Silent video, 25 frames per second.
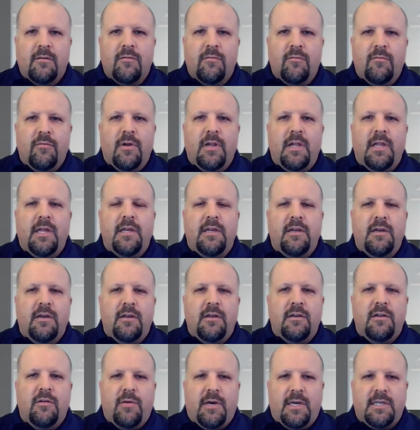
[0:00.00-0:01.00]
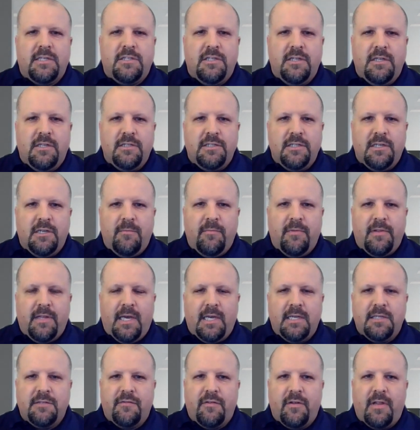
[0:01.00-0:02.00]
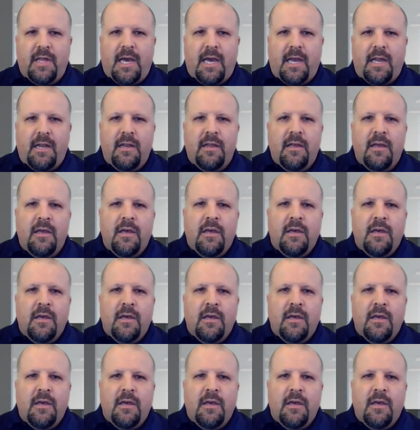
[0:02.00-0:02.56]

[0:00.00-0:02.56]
Really good question, Jim. Thanks for that.